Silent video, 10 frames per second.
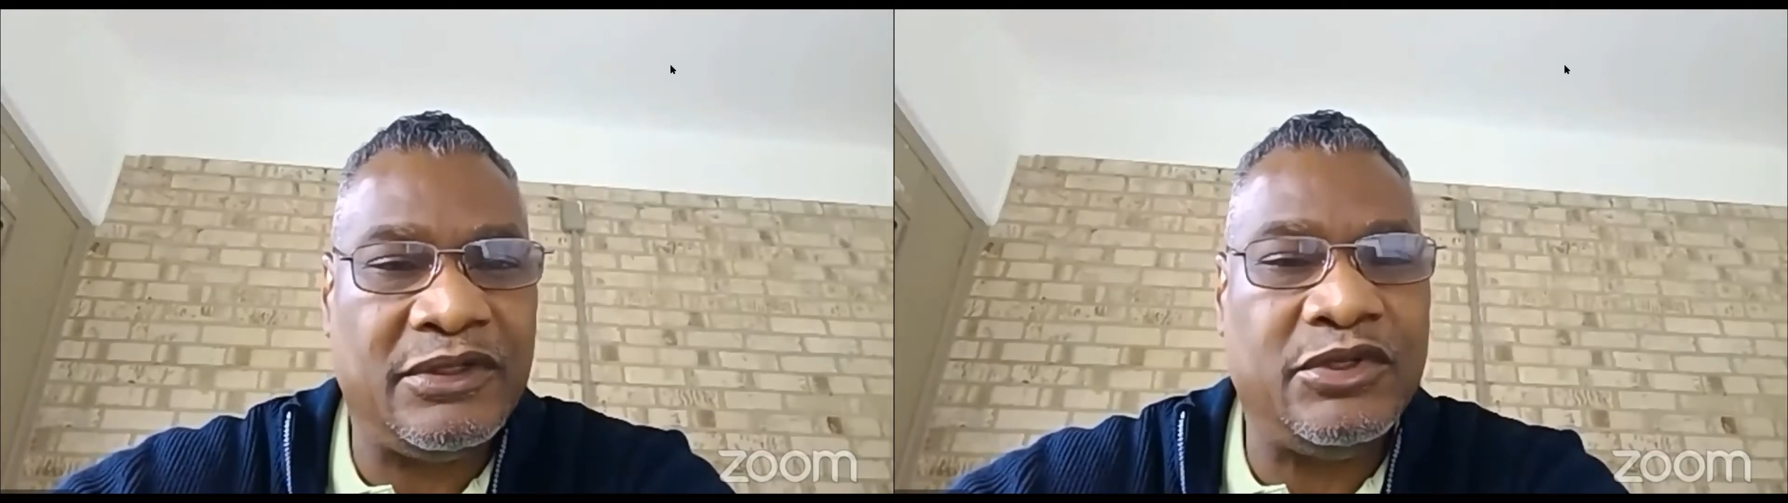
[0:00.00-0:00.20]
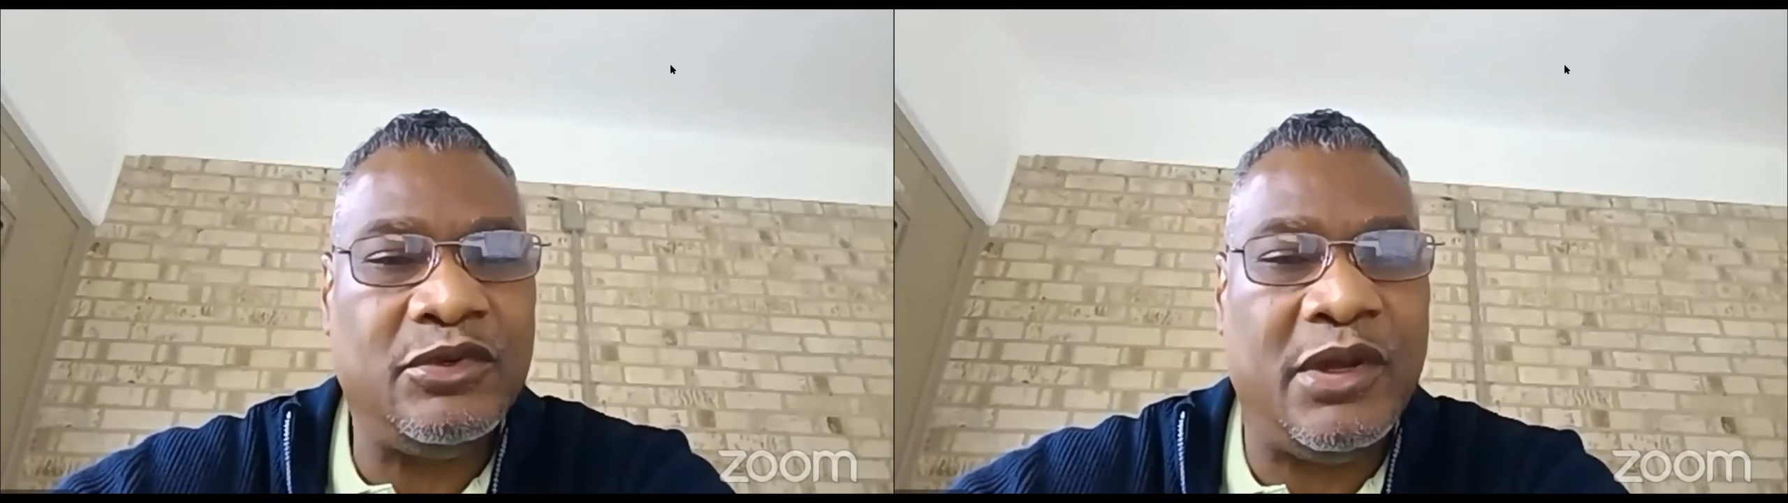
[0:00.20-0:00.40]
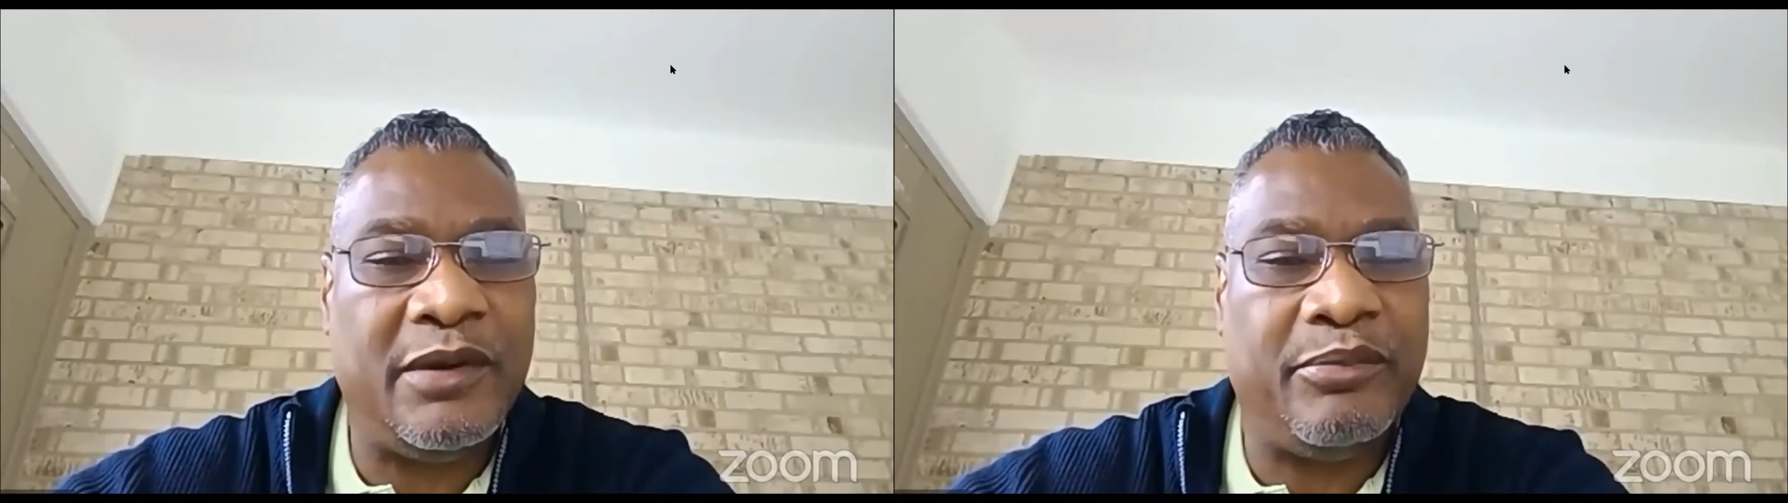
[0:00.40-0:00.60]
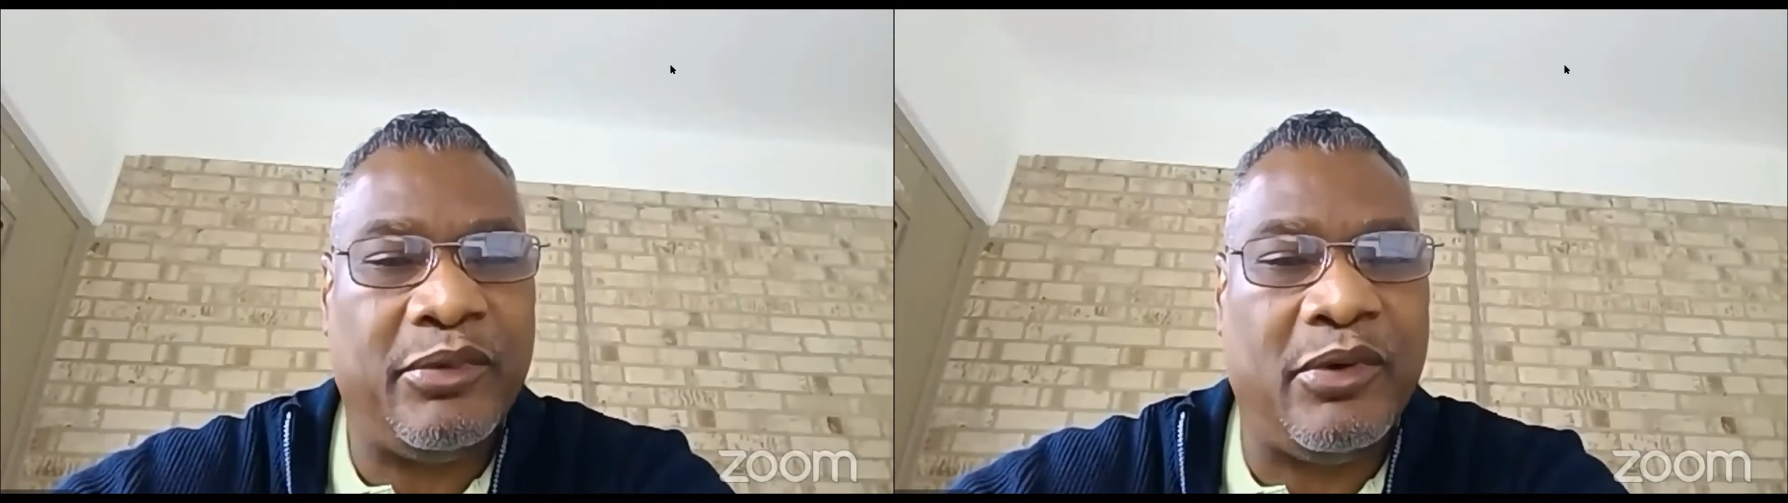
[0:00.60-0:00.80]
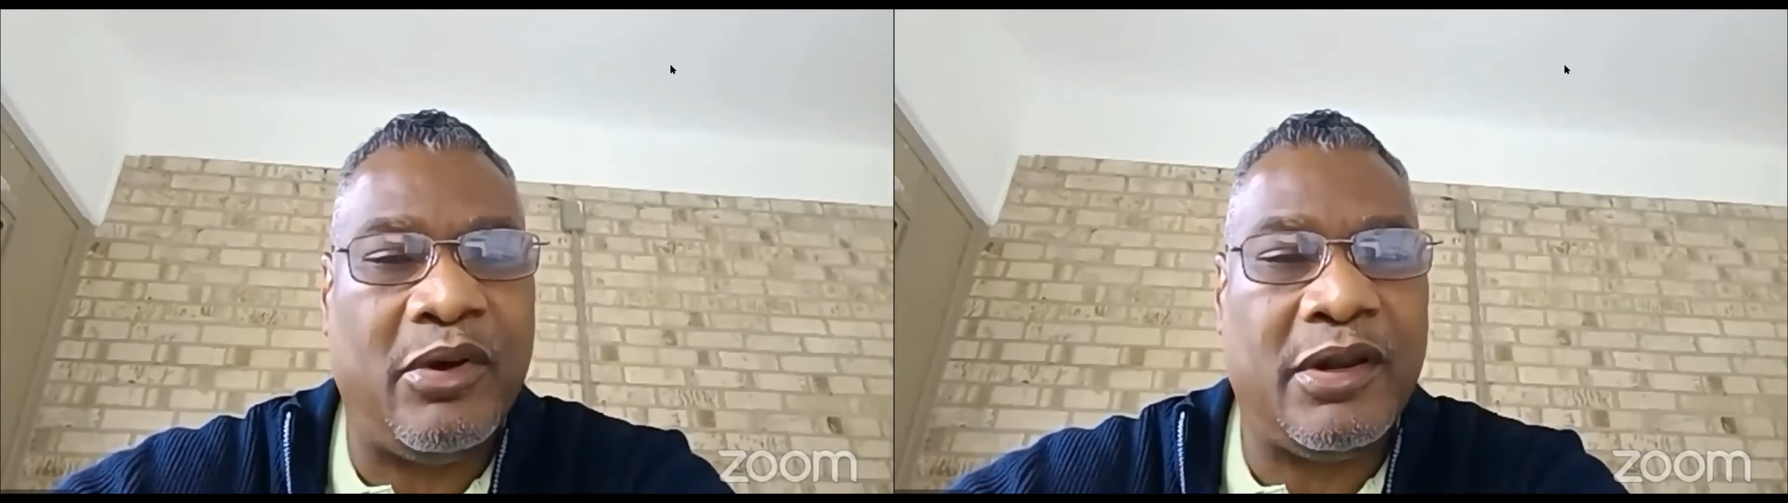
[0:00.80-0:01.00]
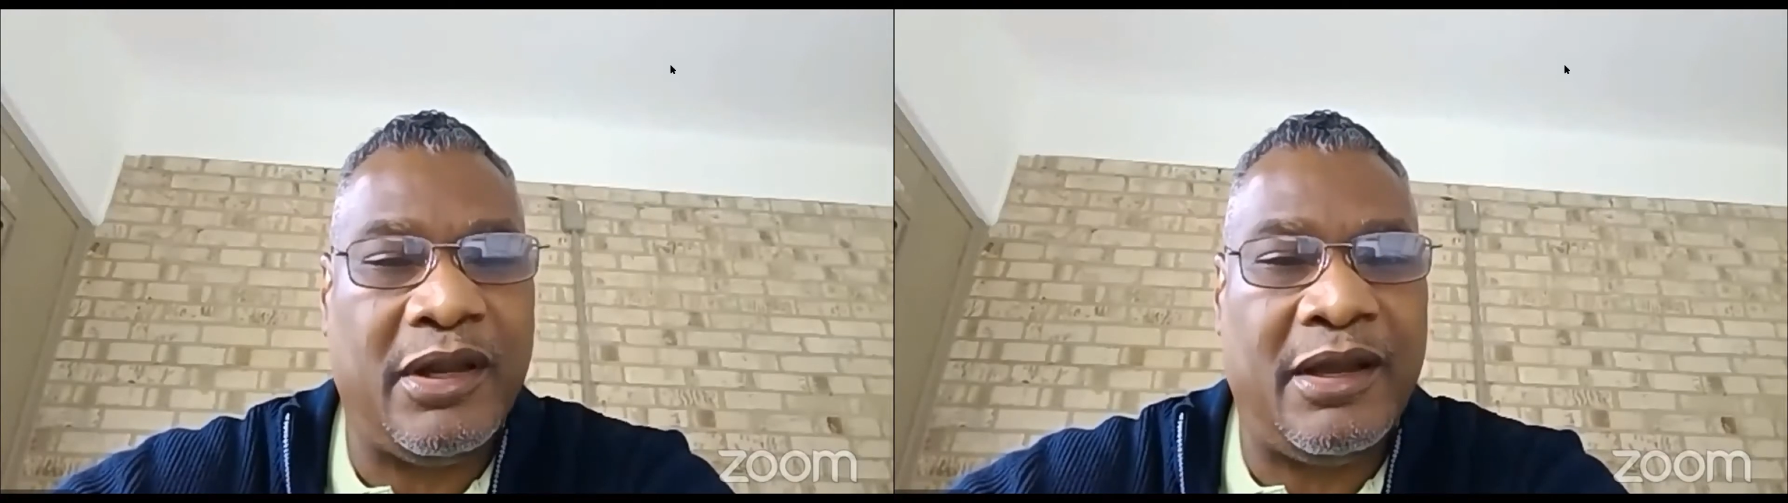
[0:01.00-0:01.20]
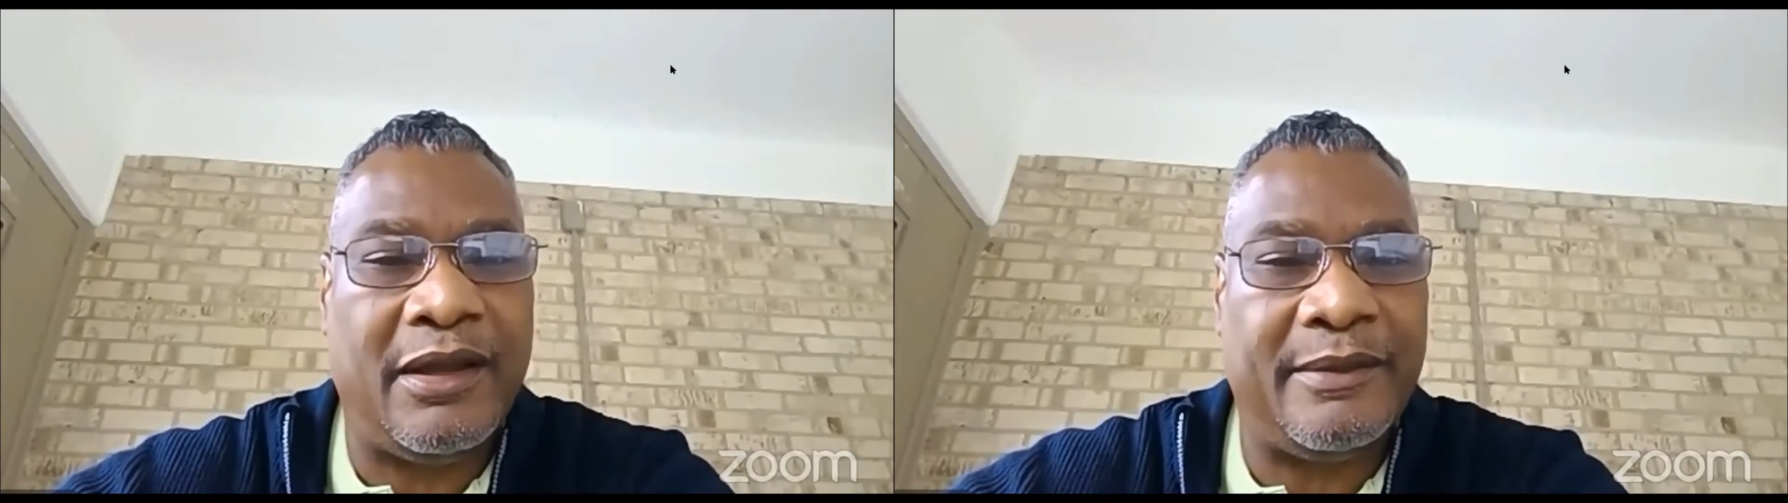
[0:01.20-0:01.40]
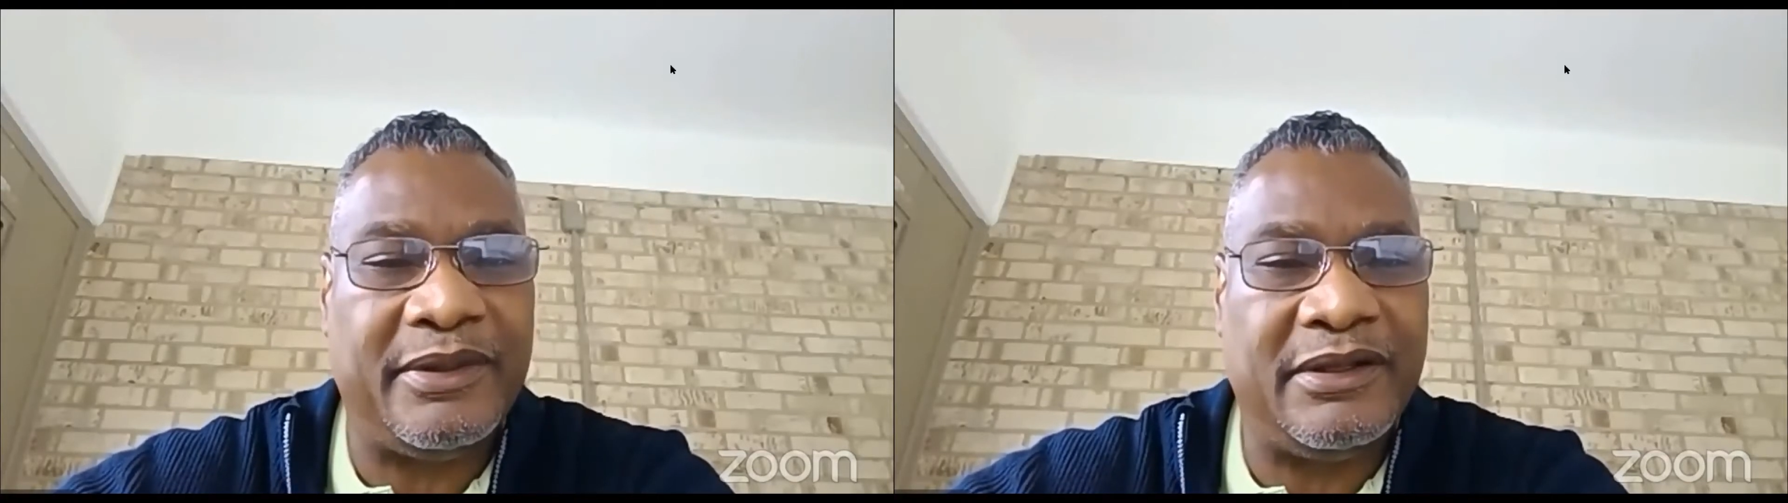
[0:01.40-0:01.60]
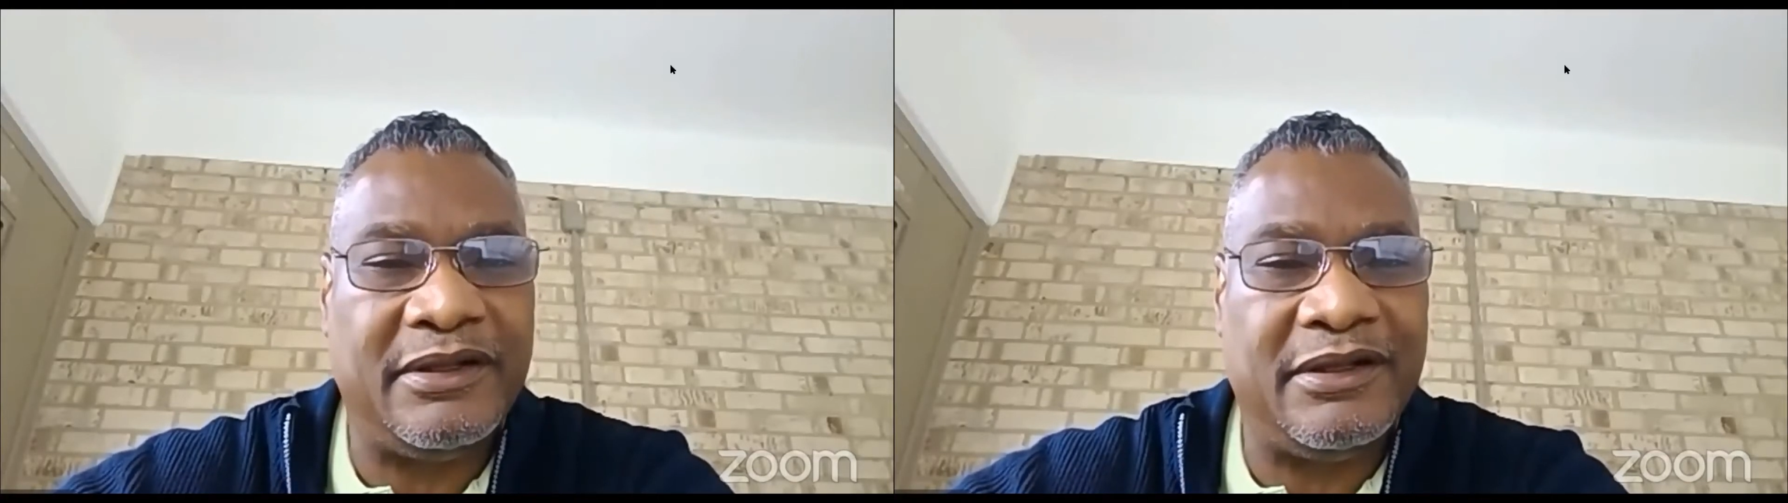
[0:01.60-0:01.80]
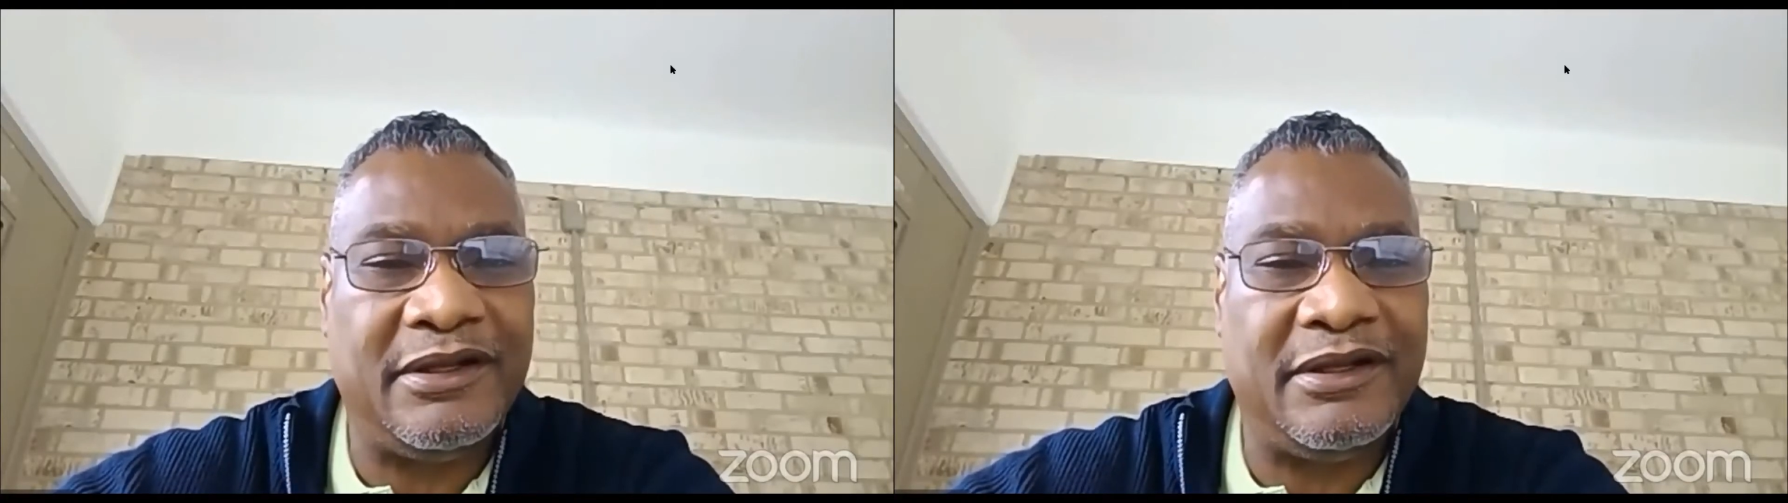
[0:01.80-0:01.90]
you have brought up